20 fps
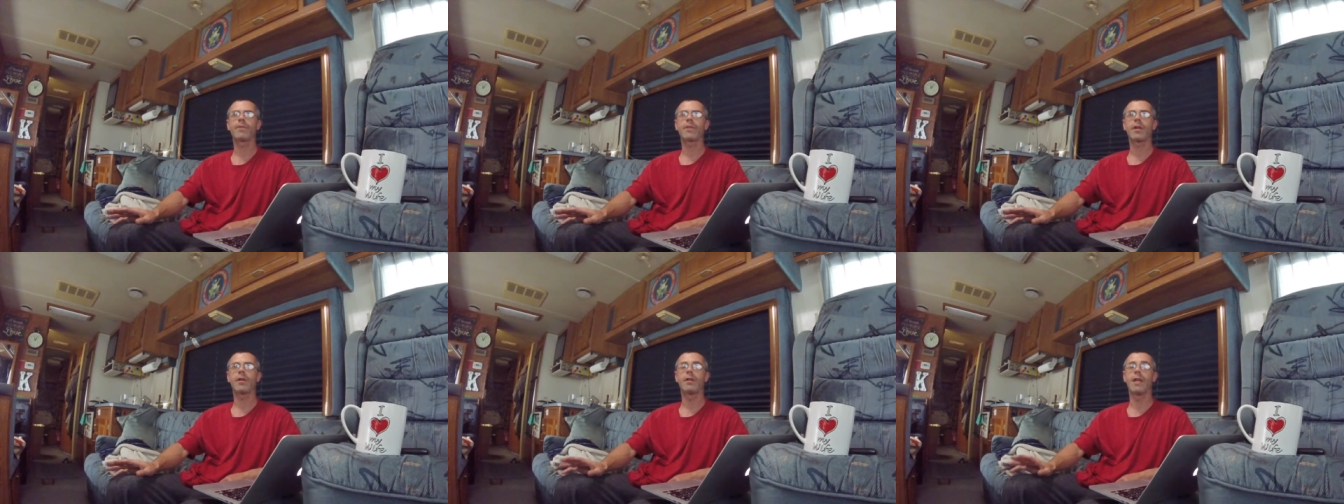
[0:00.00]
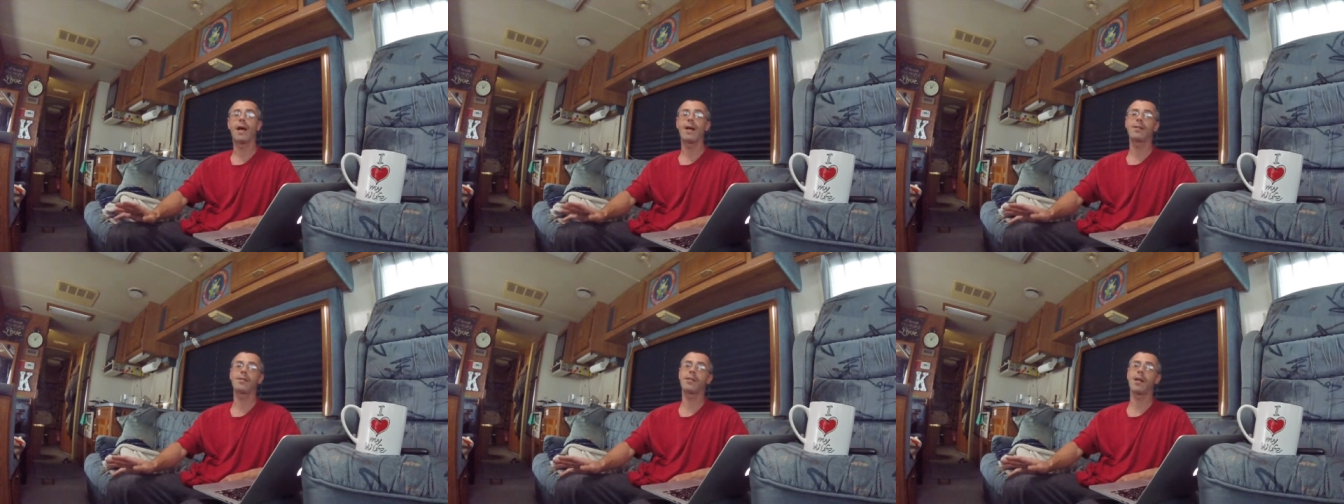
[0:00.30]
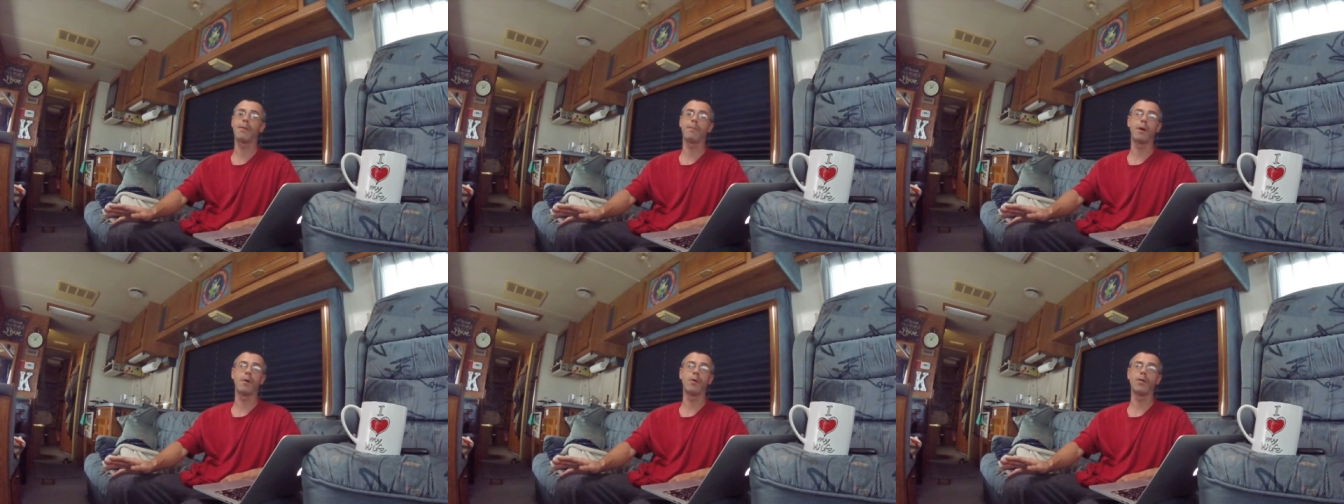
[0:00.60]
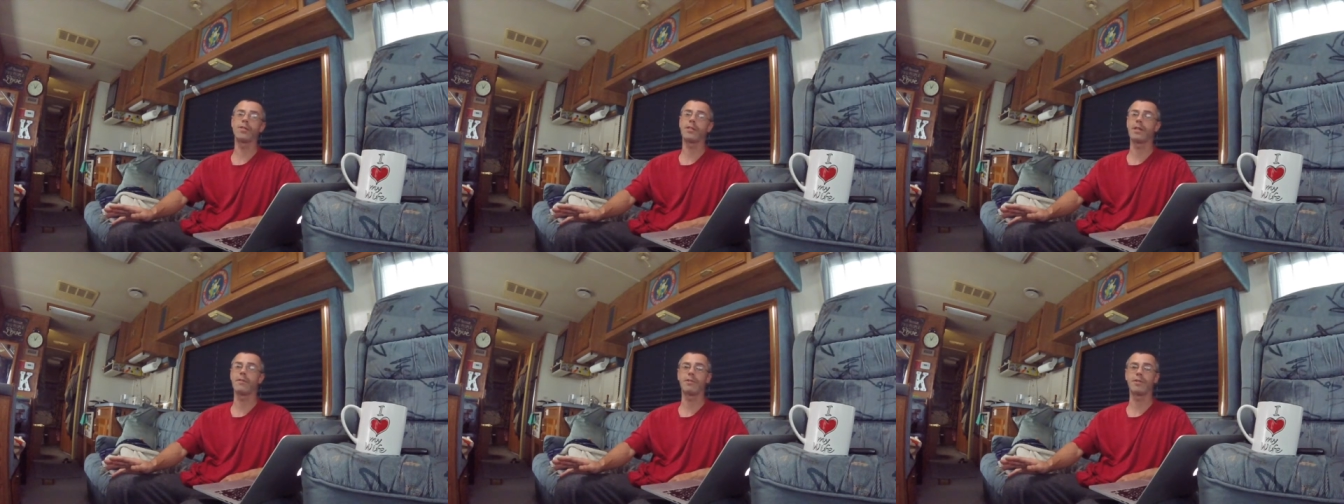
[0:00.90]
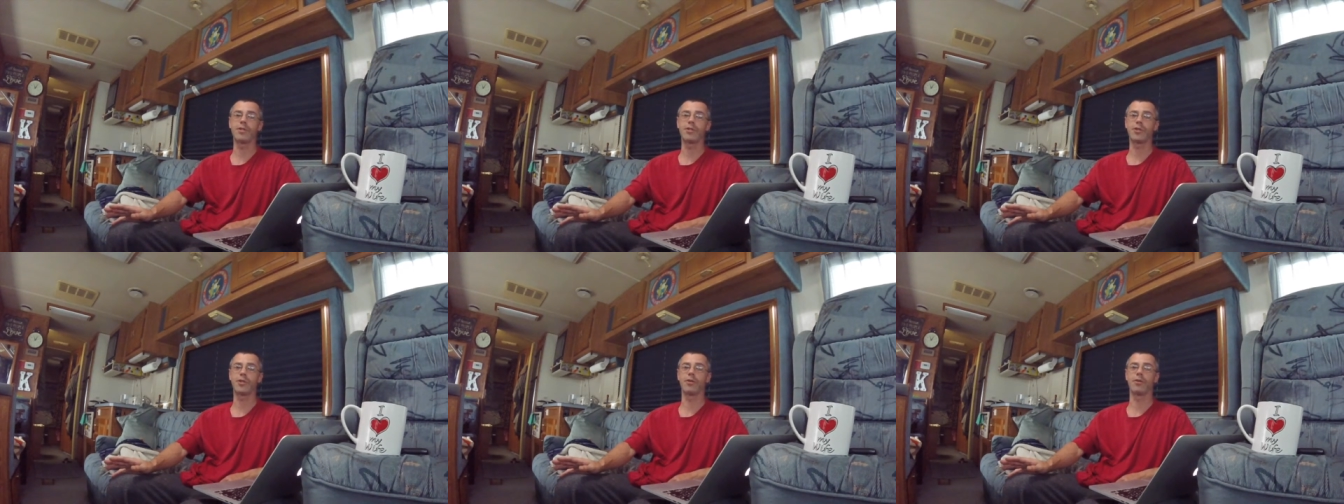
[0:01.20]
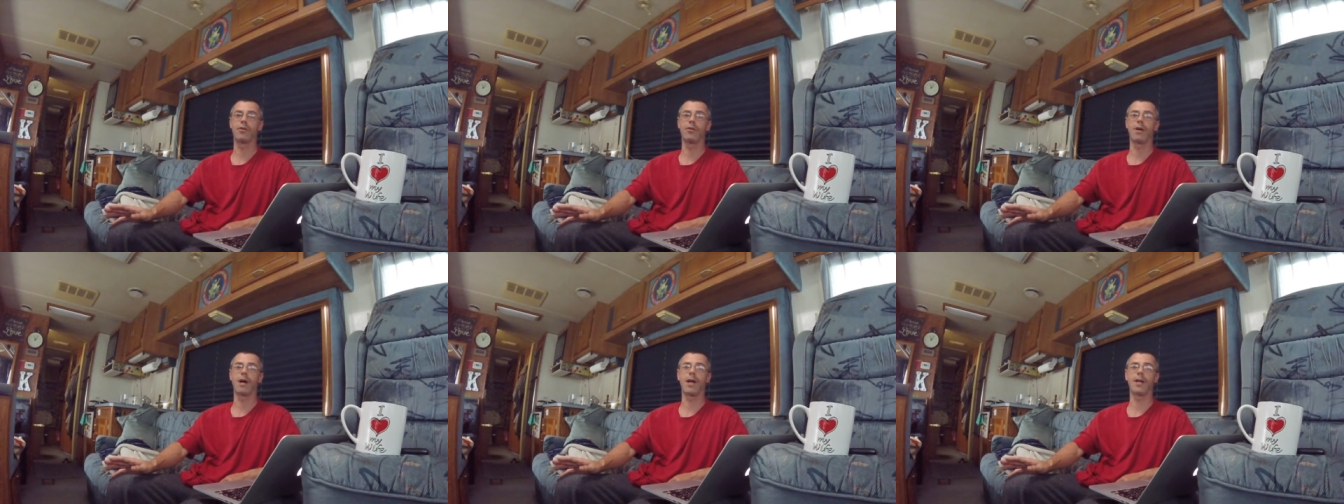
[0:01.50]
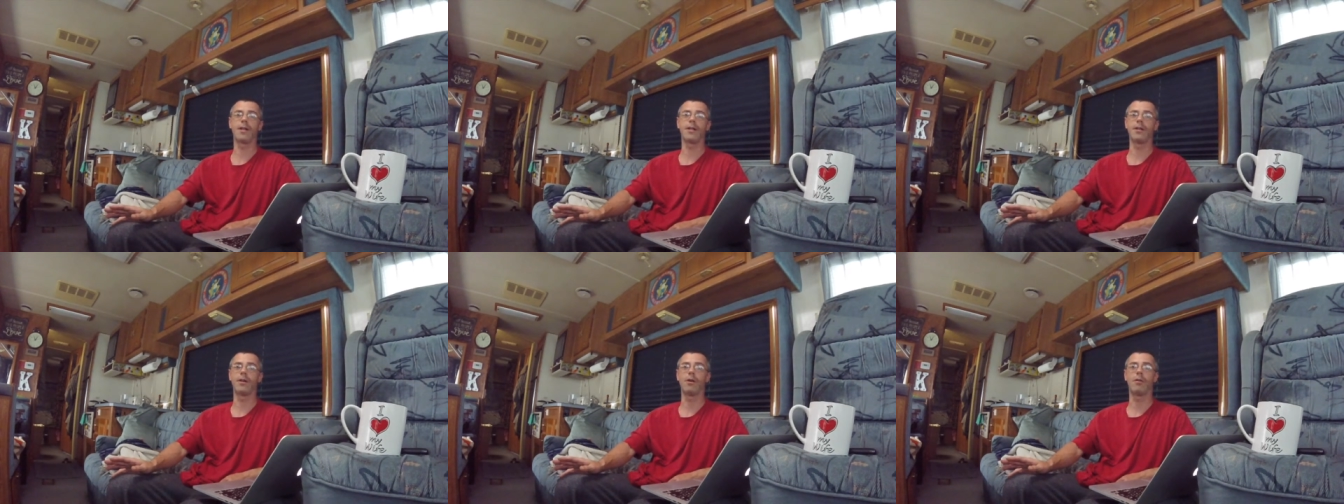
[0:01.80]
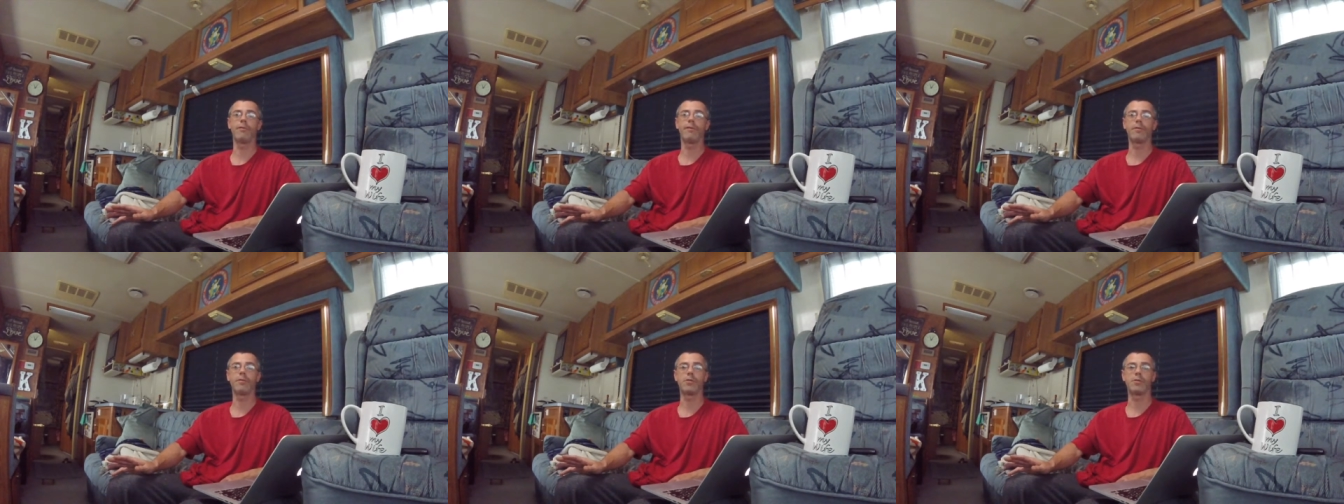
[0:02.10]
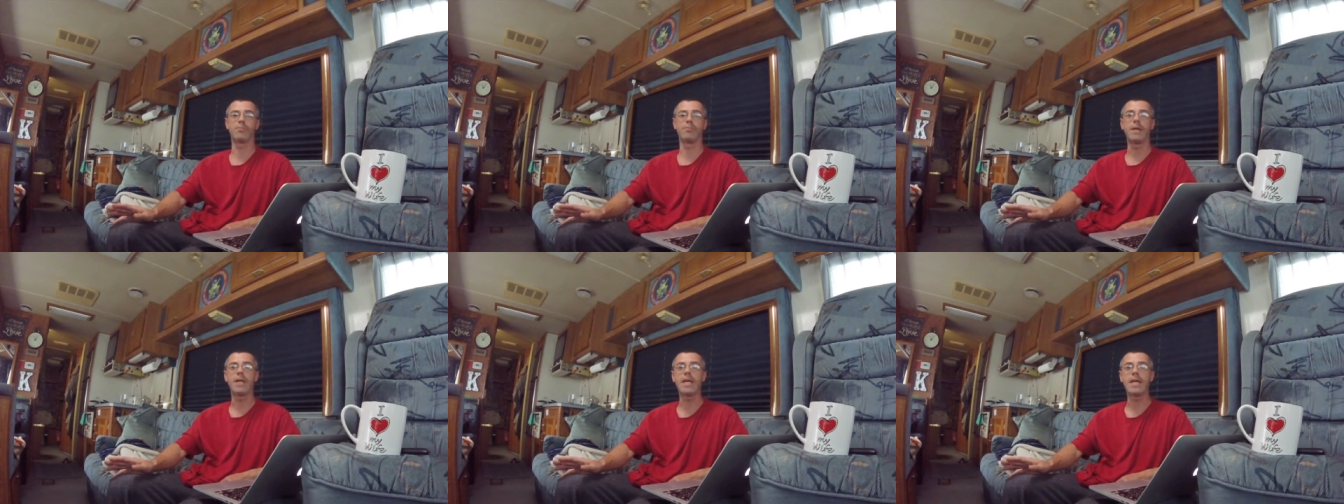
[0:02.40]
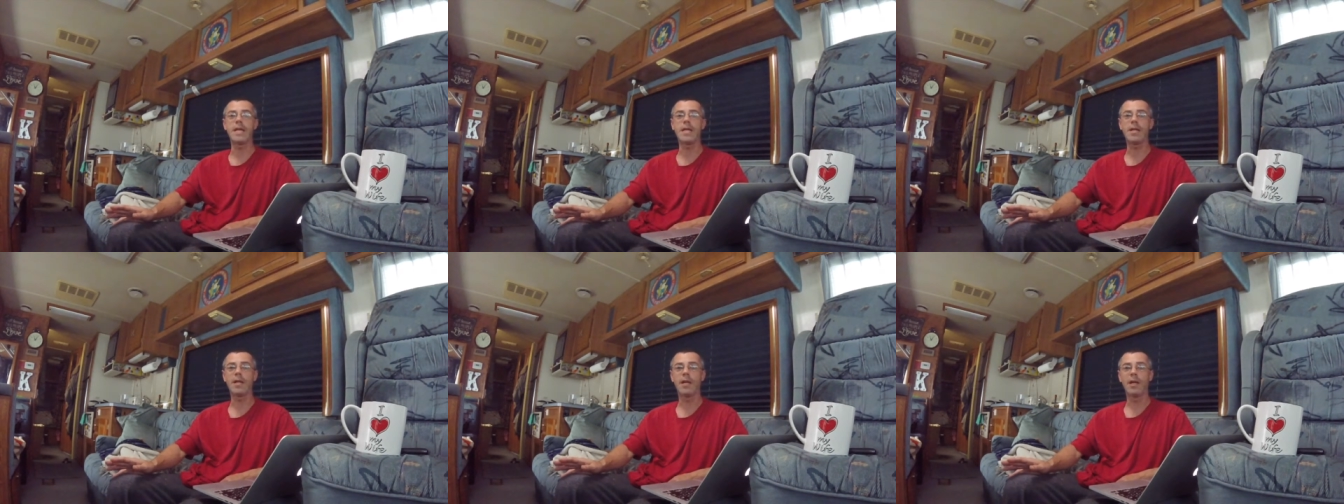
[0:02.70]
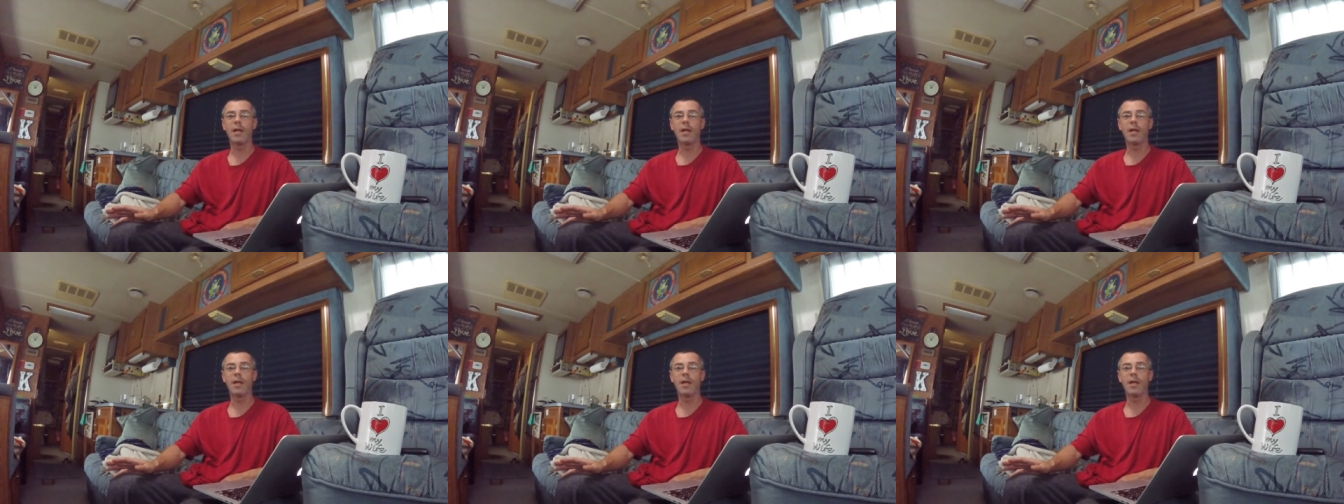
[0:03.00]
The last time I wasn't even sure. I didn't know if it was me.